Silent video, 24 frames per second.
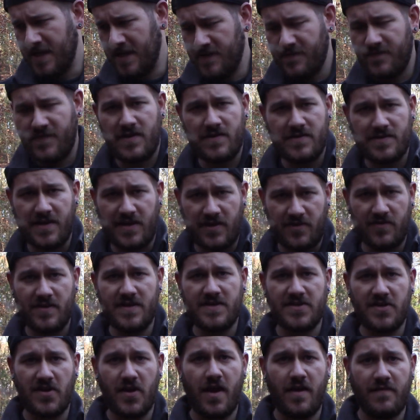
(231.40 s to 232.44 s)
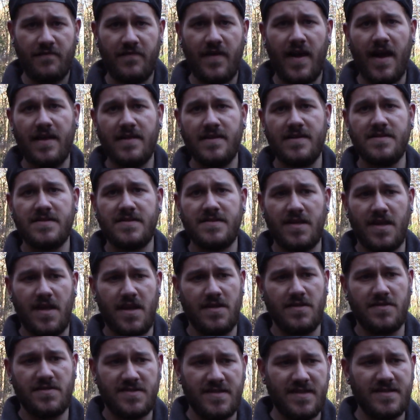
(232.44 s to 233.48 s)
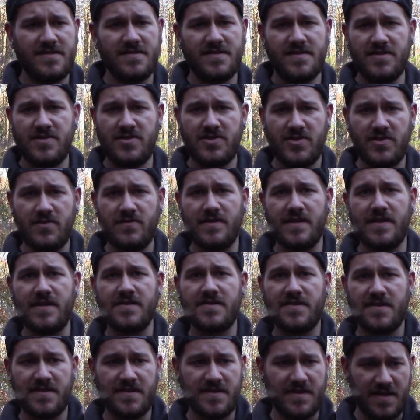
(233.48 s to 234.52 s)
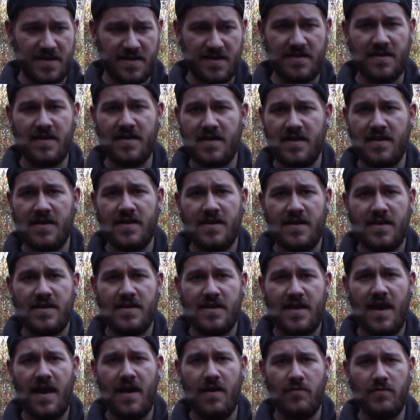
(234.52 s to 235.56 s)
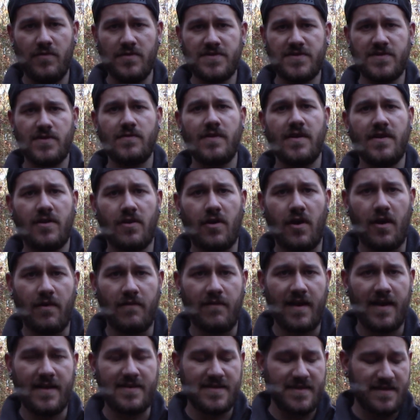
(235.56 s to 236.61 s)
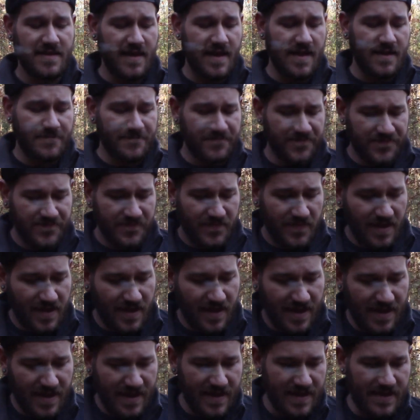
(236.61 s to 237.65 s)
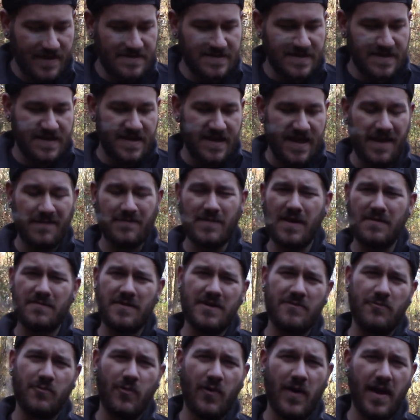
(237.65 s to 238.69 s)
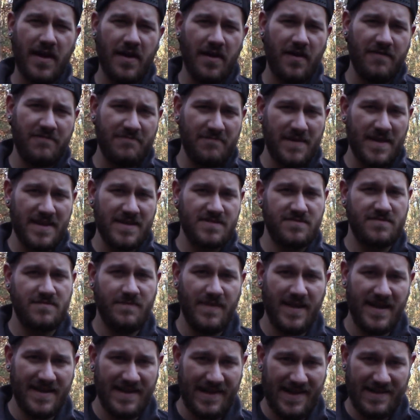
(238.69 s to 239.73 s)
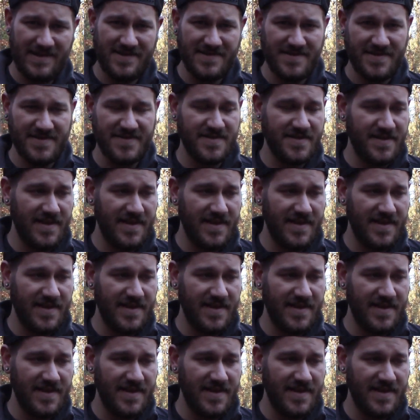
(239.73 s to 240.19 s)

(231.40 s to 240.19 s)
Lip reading: decrease gun violence and senseless shootings, then yeah, we'll surrender our right to that. And I may be way off base with my analysis